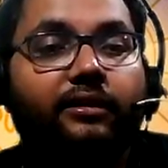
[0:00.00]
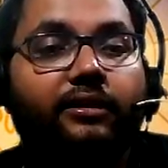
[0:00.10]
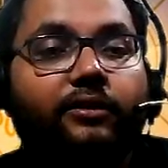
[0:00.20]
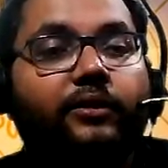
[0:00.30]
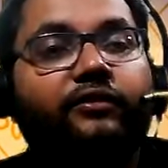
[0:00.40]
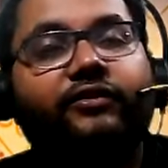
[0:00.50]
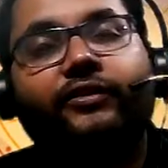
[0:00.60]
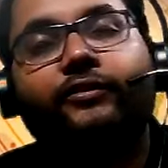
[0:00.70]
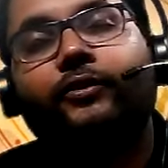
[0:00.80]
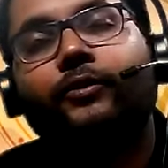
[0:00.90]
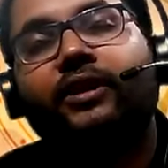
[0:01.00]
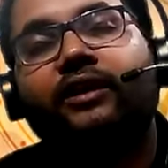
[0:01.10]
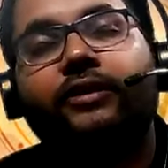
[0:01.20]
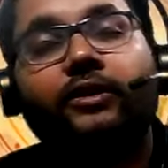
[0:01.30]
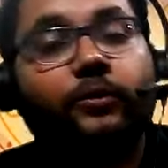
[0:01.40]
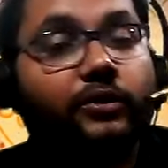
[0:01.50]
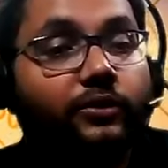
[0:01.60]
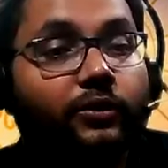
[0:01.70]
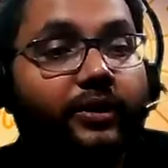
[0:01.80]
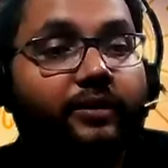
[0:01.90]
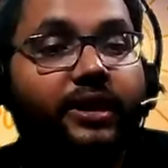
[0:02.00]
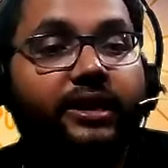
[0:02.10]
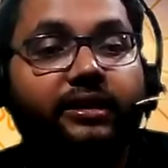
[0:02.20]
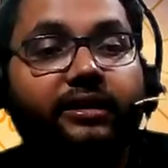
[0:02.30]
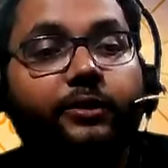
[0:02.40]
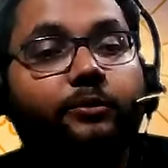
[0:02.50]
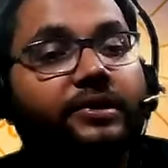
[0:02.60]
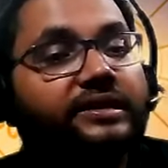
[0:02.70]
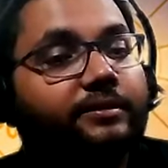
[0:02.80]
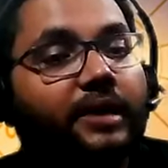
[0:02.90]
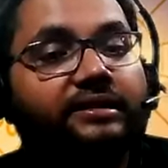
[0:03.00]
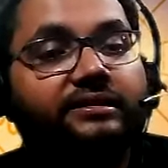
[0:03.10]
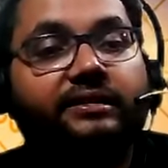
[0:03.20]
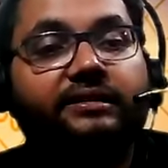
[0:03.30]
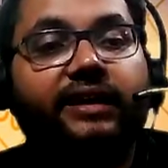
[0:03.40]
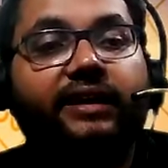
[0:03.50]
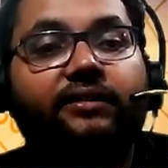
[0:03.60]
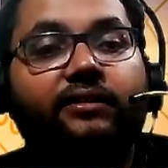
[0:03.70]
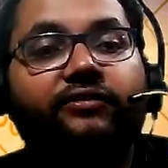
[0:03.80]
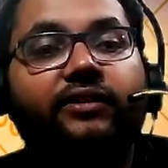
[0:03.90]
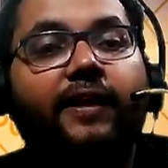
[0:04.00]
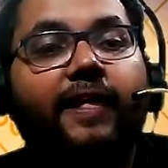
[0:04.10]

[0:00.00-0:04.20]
you know if if you don't have any work to do with money then you must master the science of